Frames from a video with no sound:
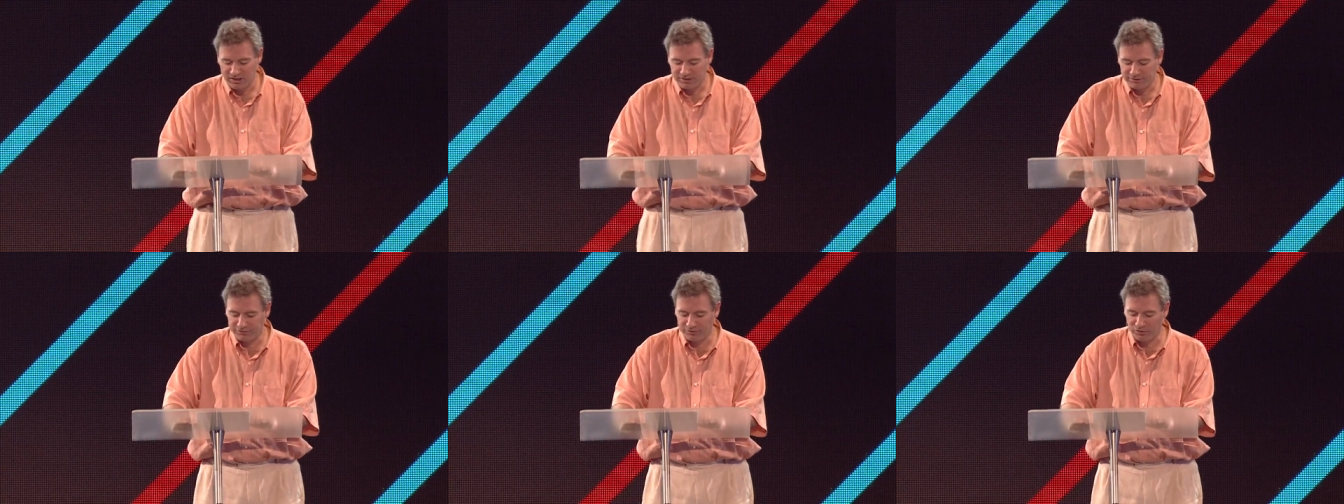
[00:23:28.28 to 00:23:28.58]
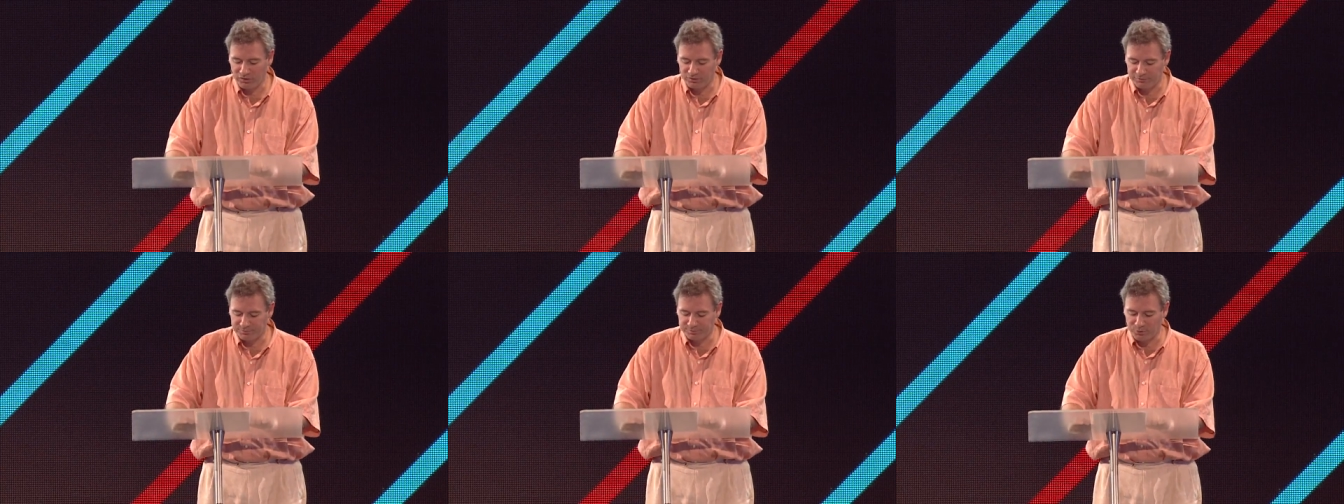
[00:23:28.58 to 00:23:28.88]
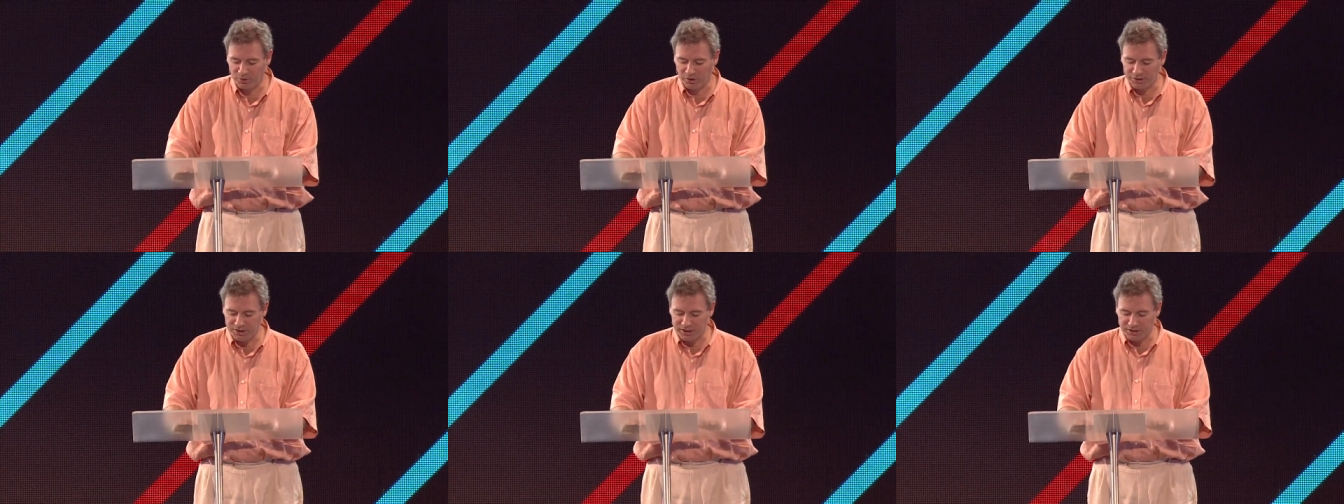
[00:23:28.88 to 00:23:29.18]
full of
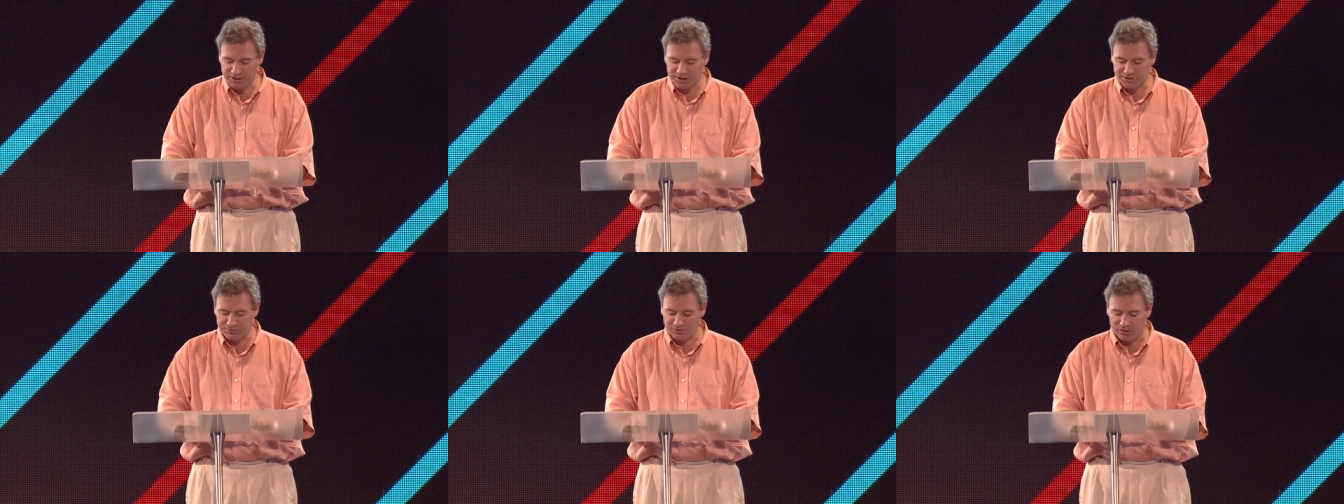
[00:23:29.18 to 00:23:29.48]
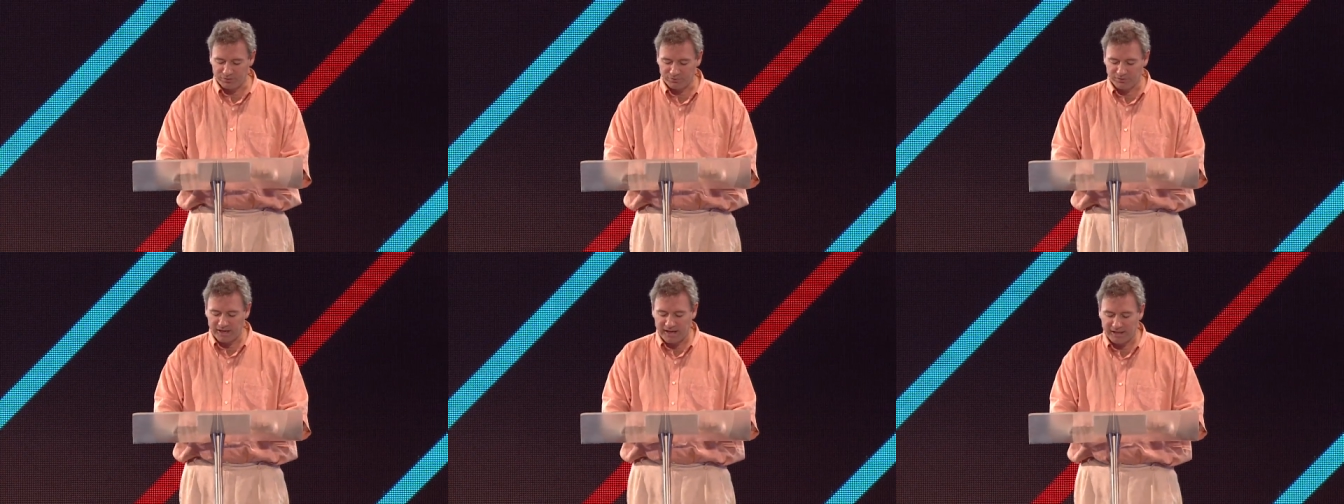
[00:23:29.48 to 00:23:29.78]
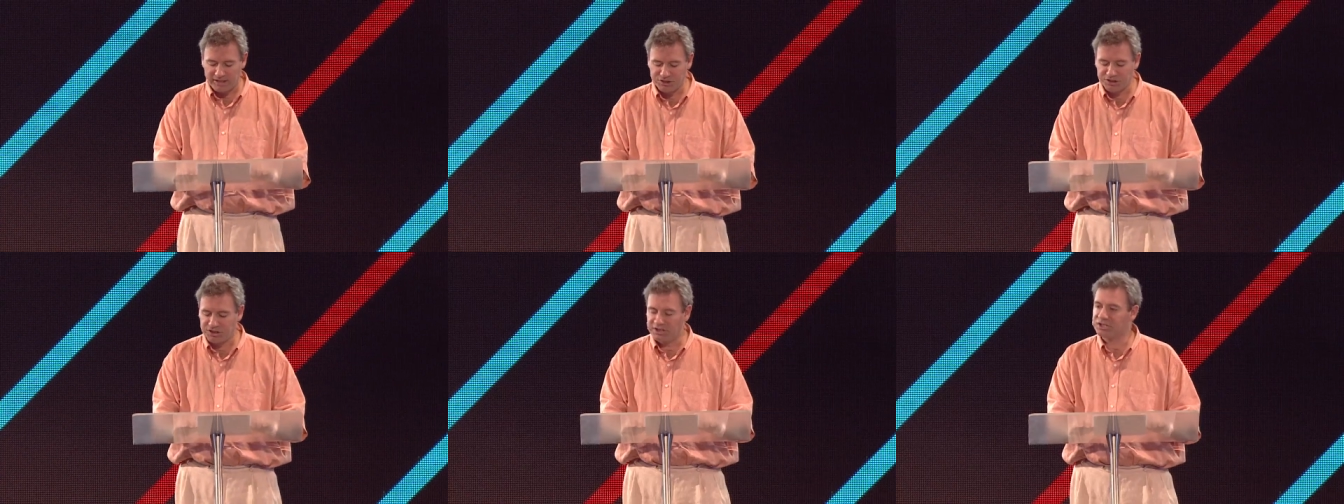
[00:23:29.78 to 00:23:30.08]
products, full of
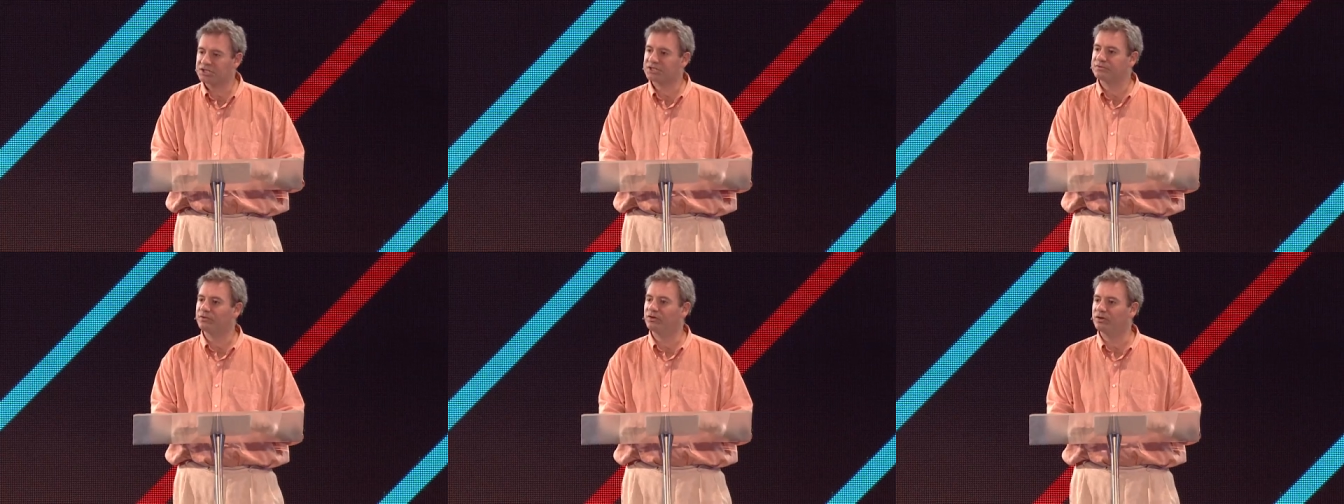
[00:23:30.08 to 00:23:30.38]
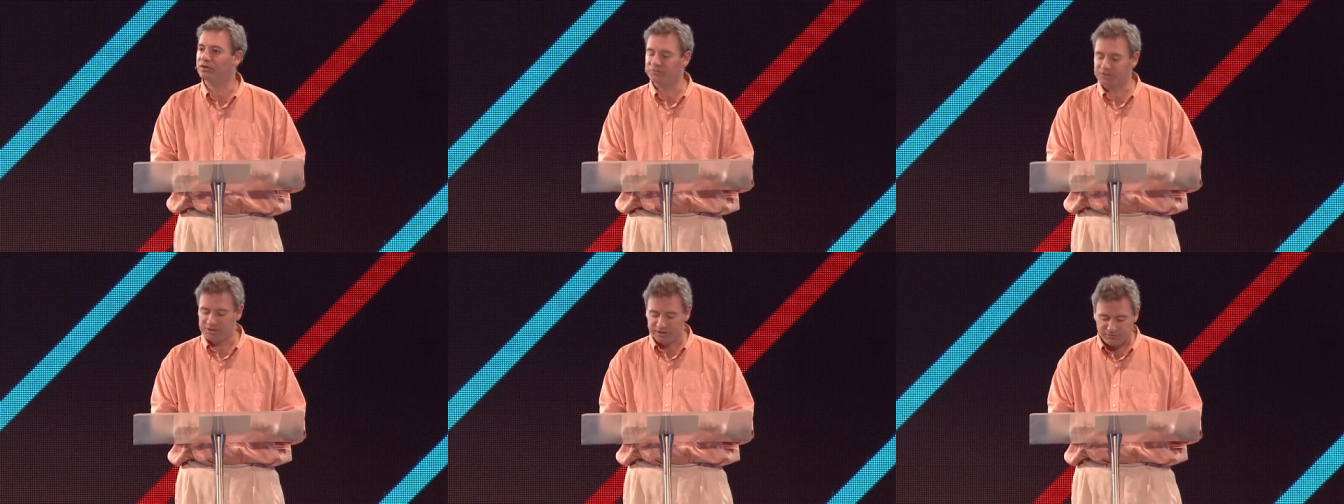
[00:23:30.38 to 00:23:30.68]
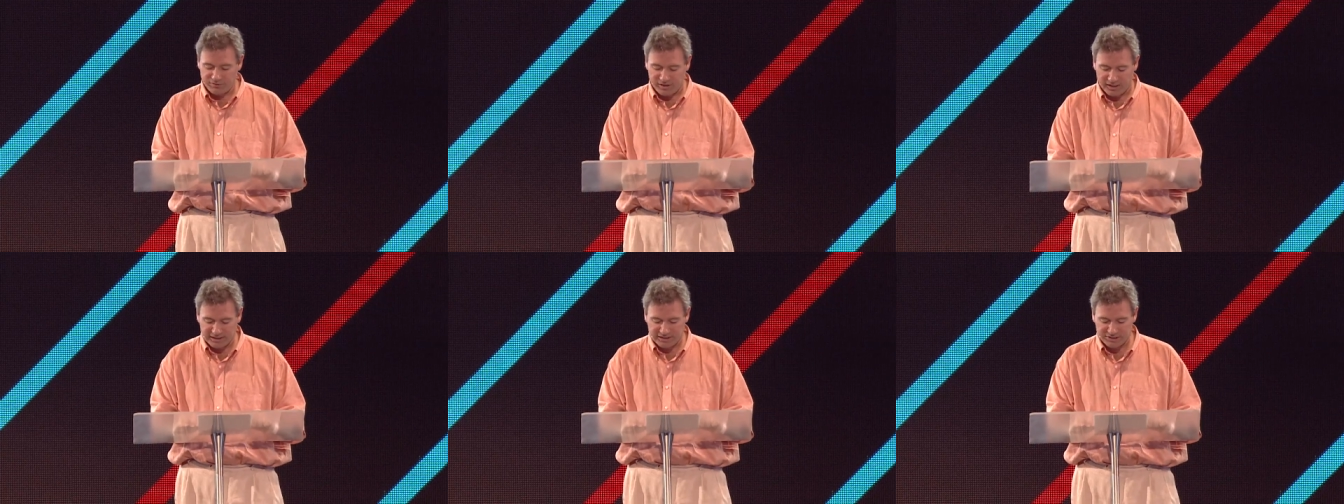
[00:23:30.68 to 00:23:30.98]
gadgets, full of
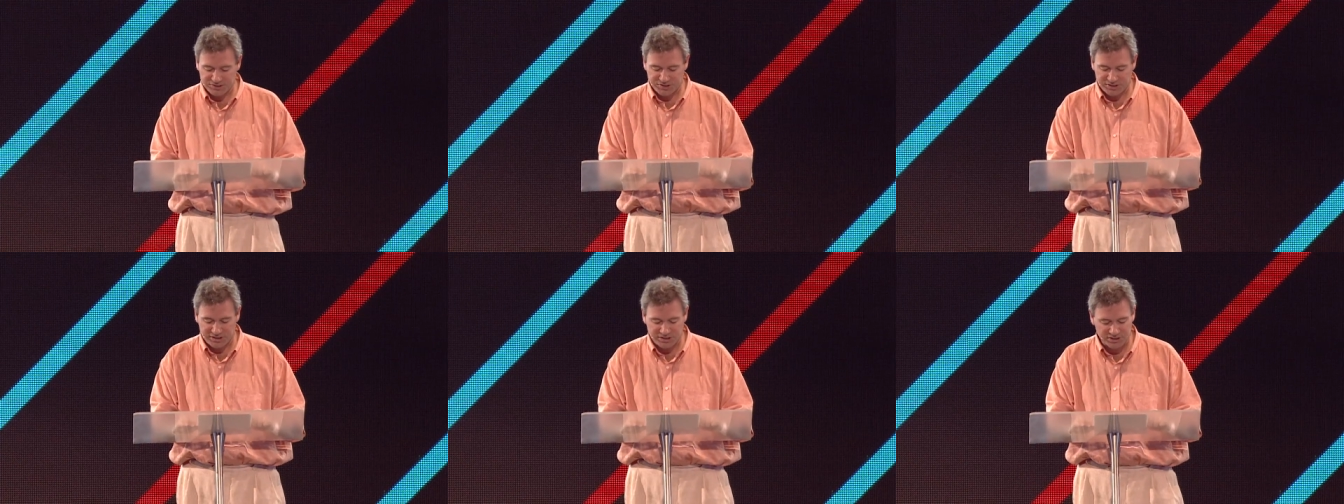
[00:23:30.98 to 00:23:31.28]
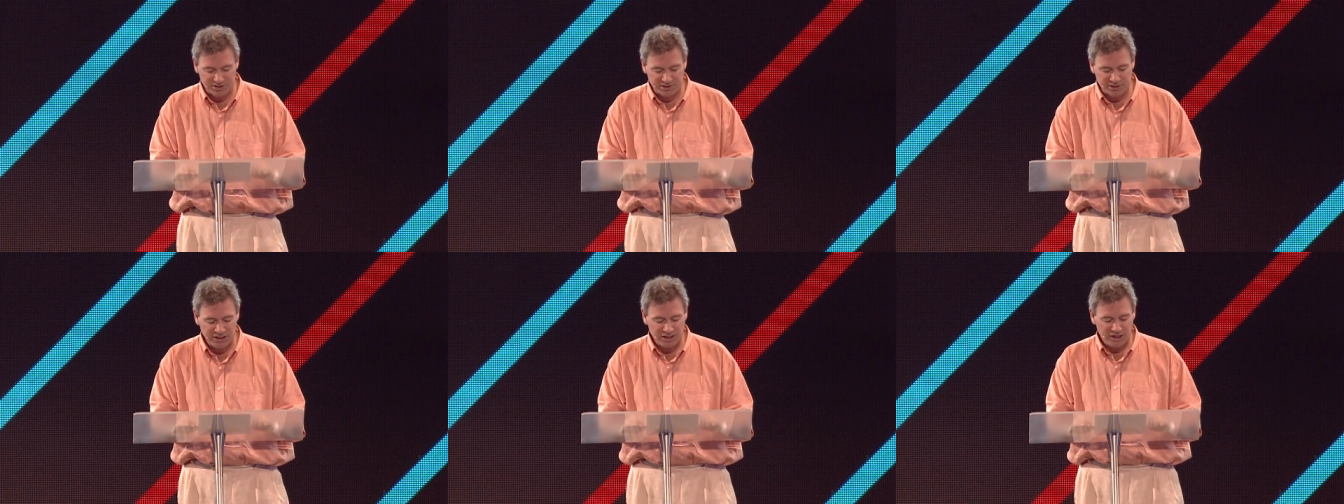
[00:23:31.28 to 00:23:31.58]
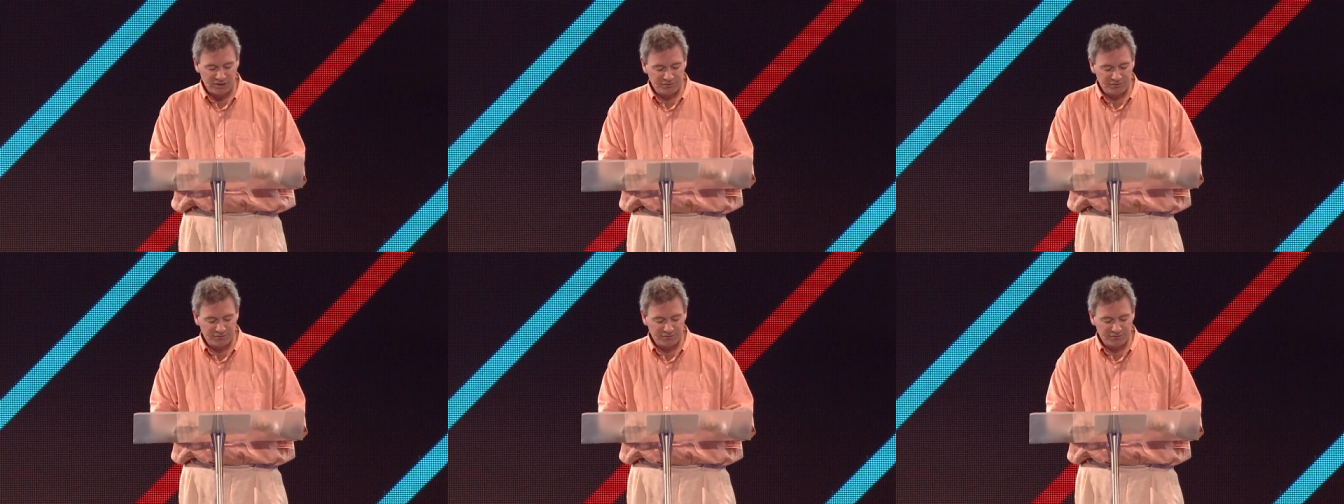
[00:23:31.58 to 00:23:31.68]
devices,